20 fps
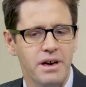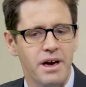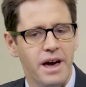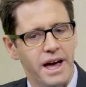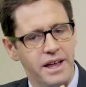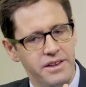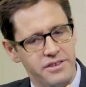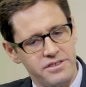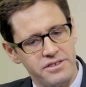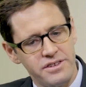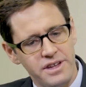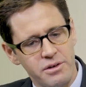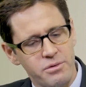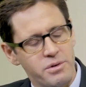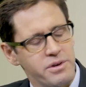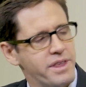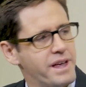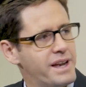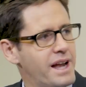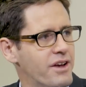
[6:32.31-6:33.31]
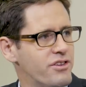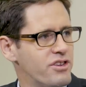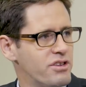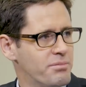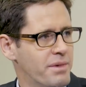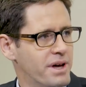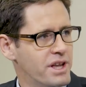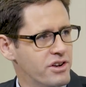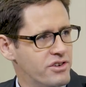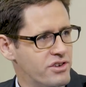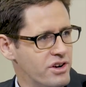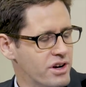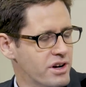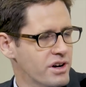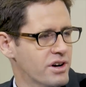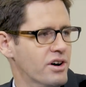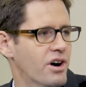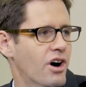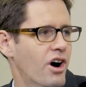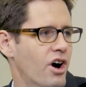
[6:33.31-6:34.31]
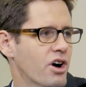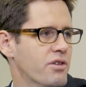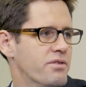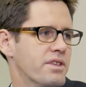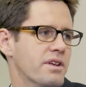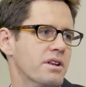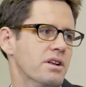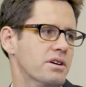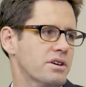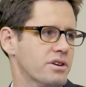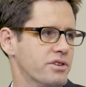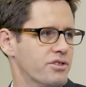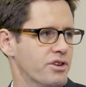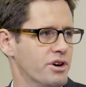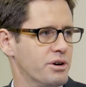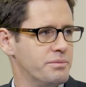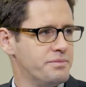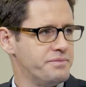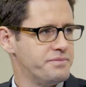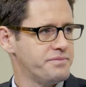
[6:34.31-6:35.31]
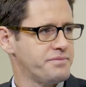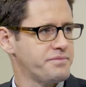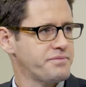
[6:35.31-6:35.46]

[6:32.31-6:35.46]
and stick with that asset manager over the long term.